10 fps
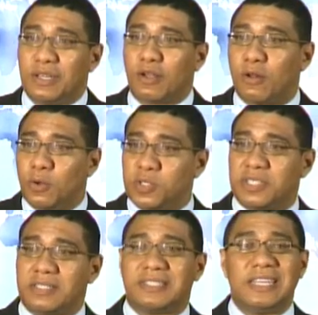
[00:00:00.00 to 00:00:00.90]

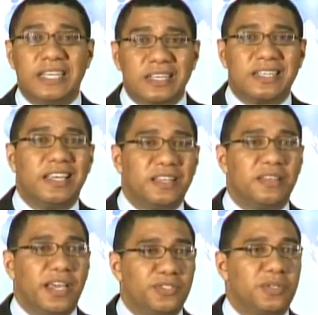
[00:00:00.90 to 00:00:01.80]
closest link in
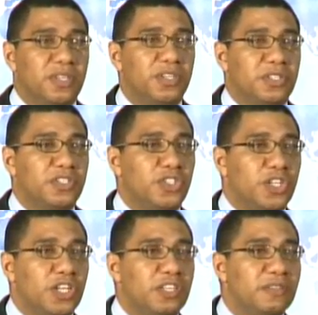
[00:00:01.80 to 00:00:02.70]
the education
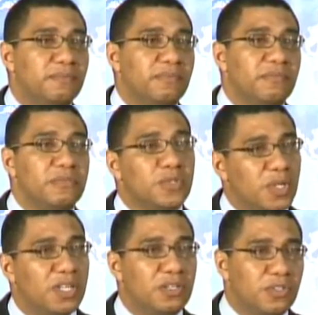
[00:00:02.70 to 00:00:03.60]
chain
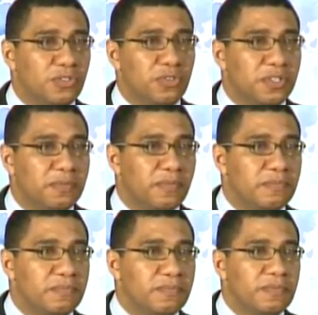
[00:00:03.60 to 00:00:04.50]
to industry.
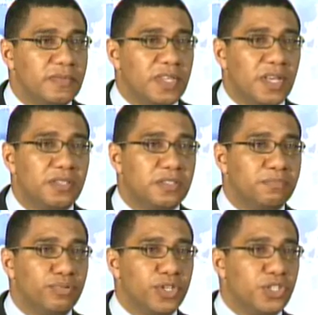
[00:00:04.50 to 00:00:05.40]
It's
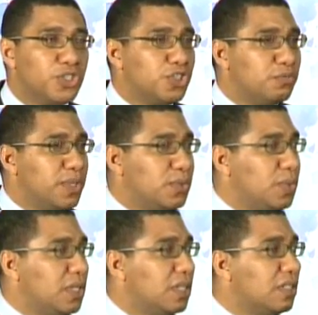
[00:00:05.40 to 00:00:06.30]
the bridge
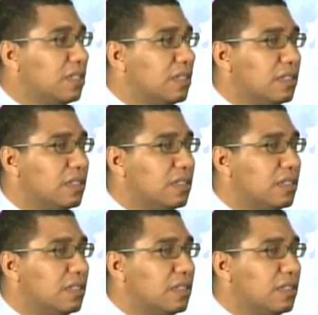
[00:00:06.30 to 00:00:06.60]
between